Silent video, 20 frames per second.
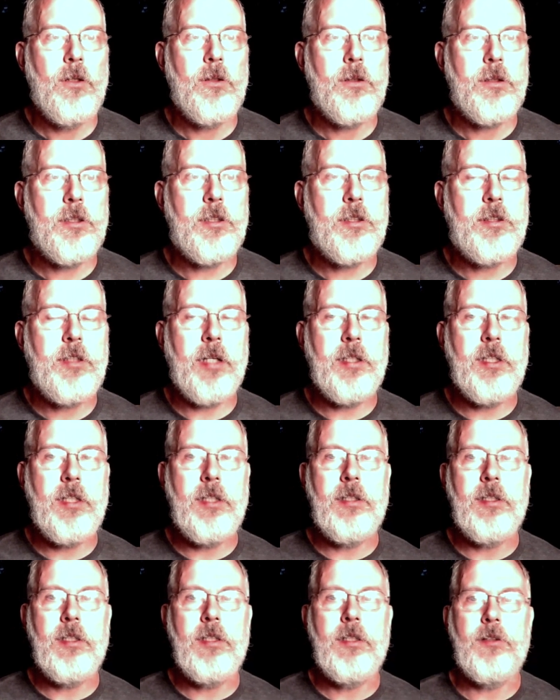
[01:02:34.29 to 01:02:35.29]

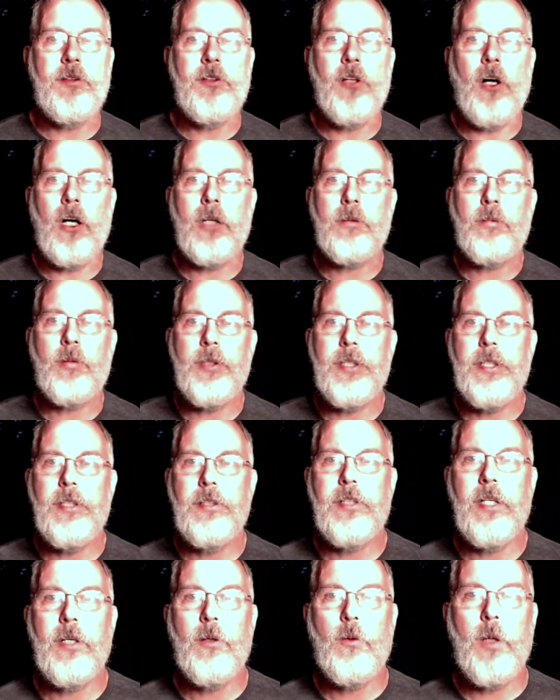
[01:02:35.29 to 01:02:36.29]
studied in dog
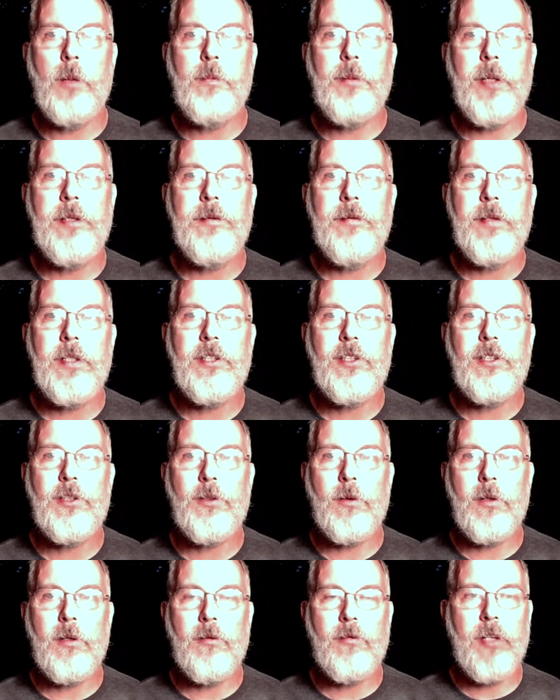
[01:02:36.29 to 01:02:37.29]
breeds. A whippet is
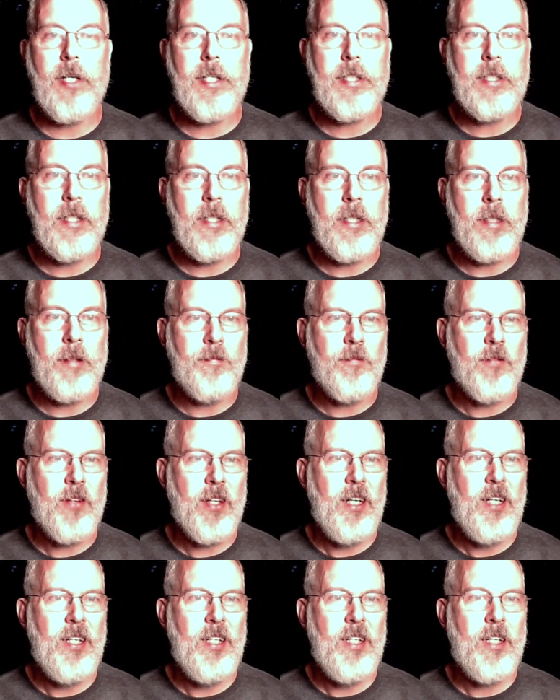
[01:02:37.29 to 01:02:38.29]
sort of like a,
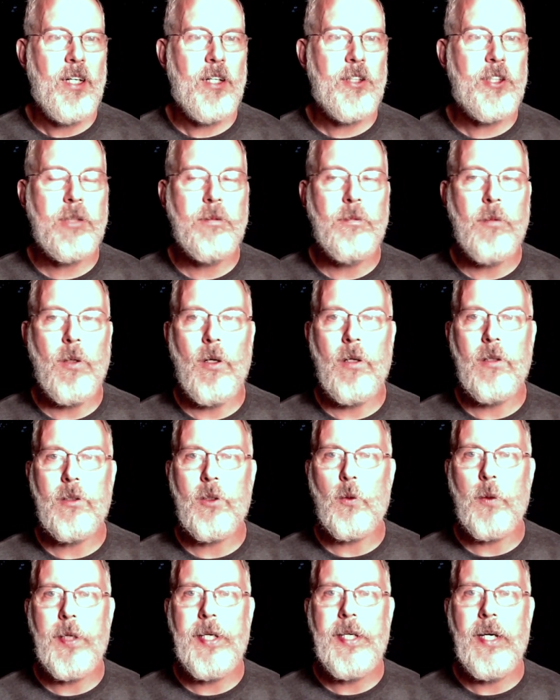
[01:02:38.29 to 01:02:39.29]
a small
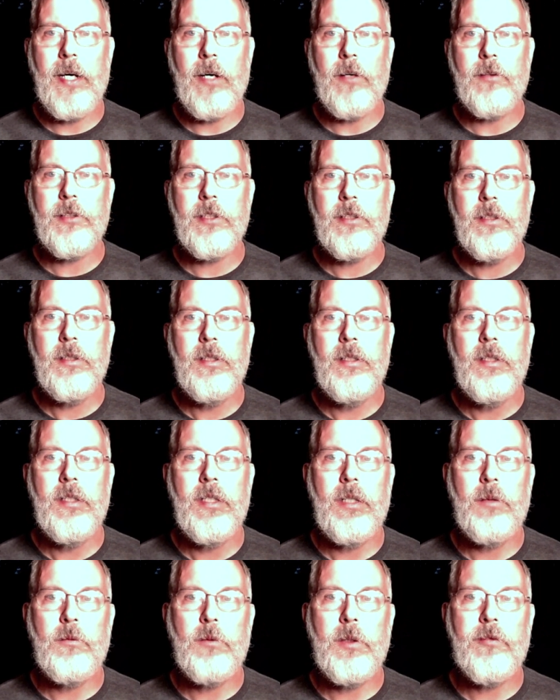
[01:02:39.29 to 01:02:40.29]
greyhound,
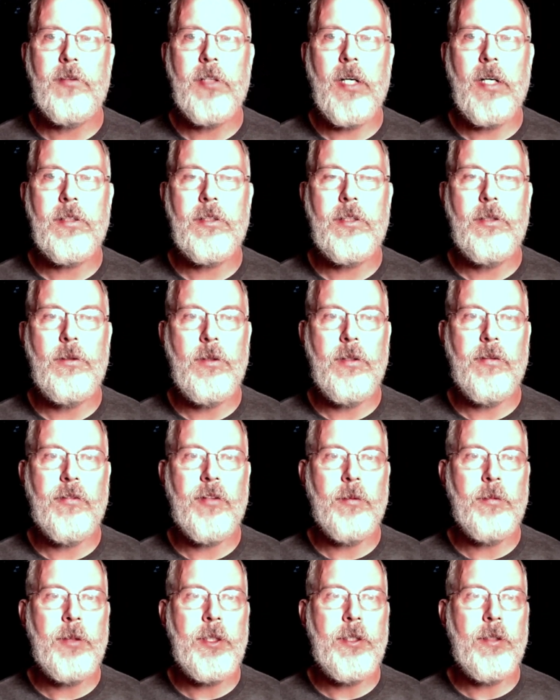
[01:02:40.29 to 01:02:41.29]
and we've got two of
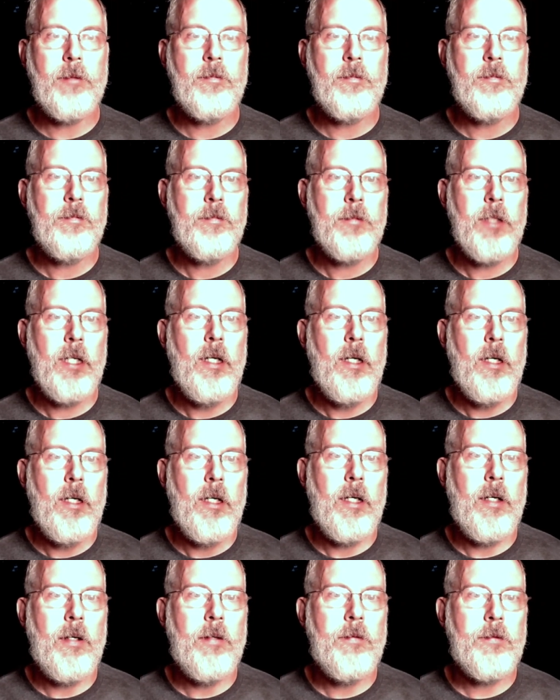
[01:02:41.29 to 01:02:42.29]
them here.
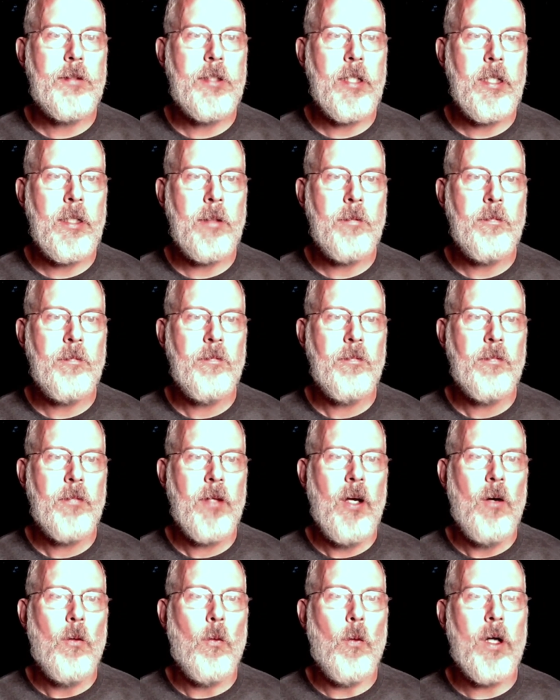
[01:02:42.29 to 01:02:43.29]
And um,
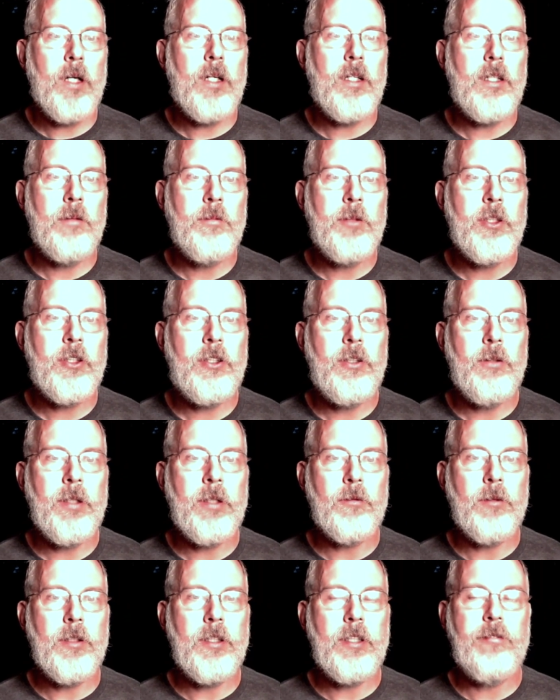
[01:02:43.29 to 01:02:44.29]
one of them is
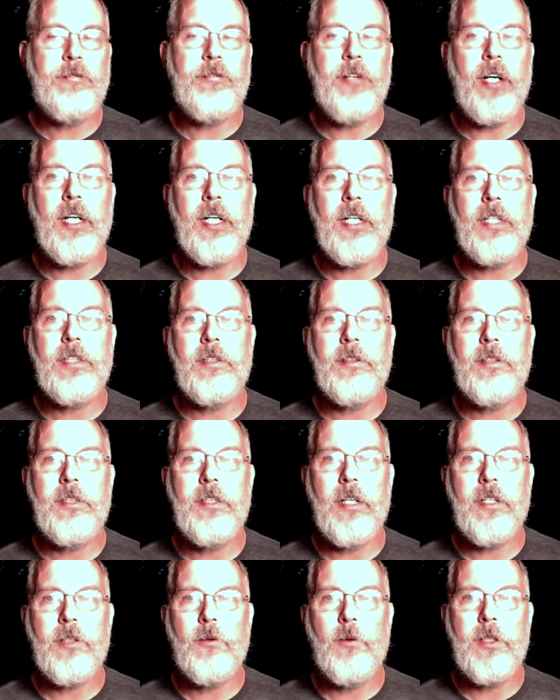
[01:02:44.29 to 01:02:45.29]
doing really fine, and
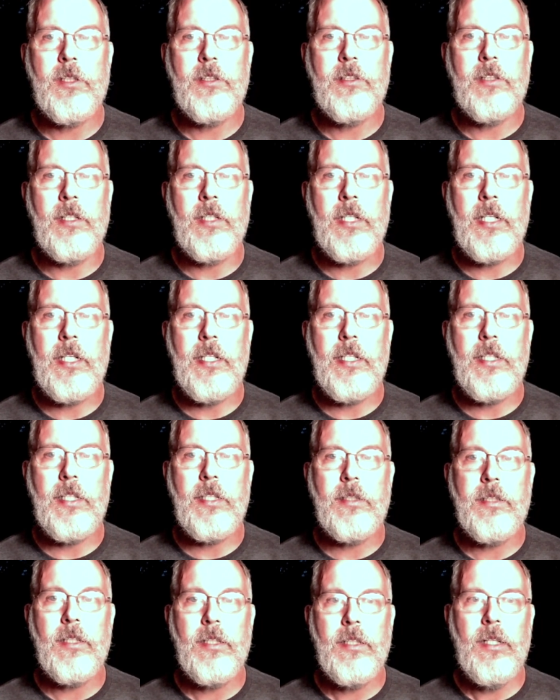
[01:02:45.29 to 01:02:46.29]
the other one is in
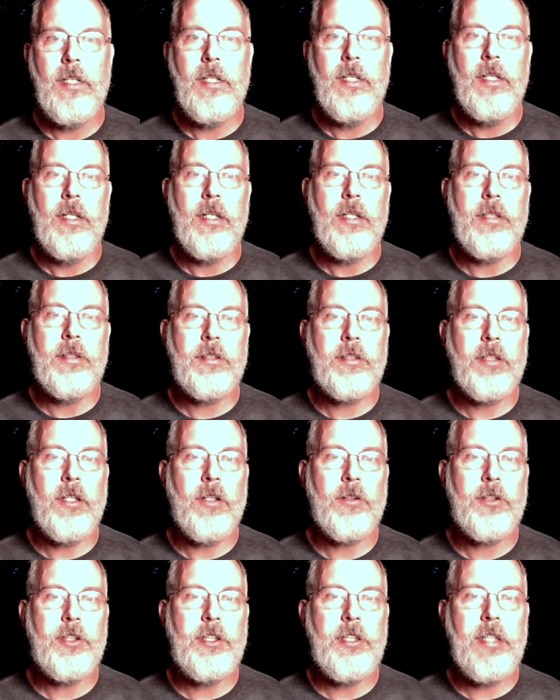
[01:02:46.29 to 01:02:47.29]
heat. And
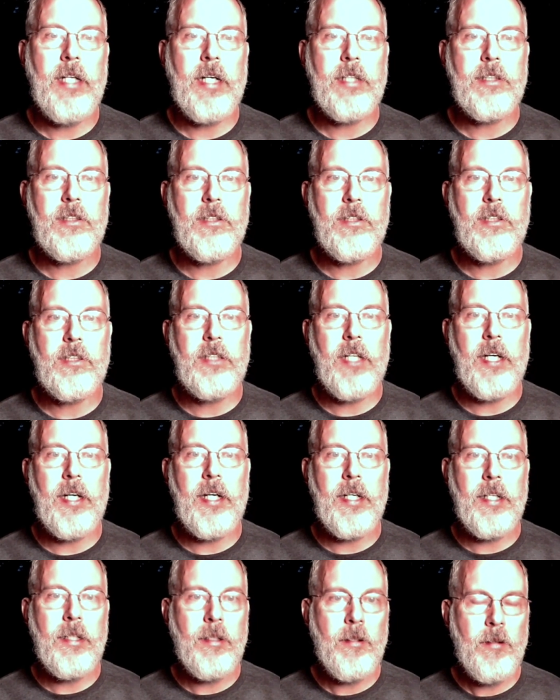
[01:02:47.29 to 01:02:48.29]
so she has to
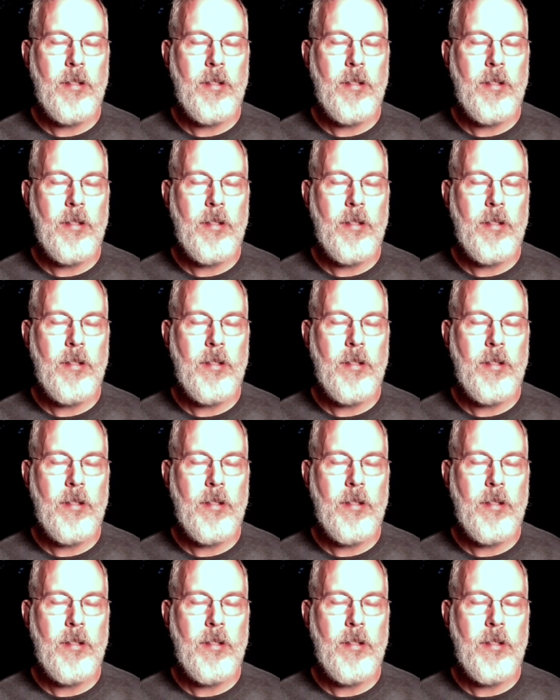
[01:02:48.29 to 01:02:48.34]
stay